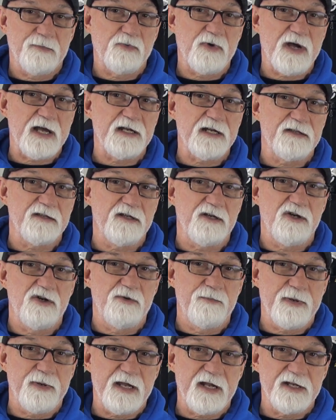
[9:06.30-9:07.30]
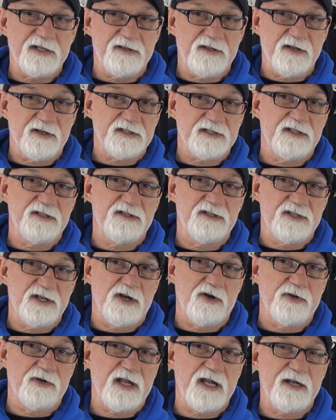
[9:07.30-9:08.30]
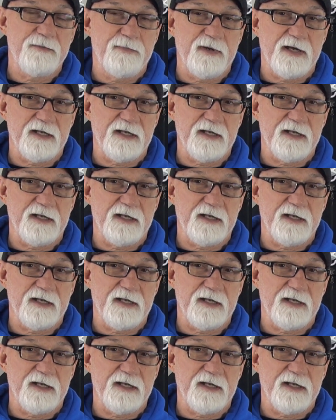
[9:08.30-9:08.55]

Right on the homepage, there's a donate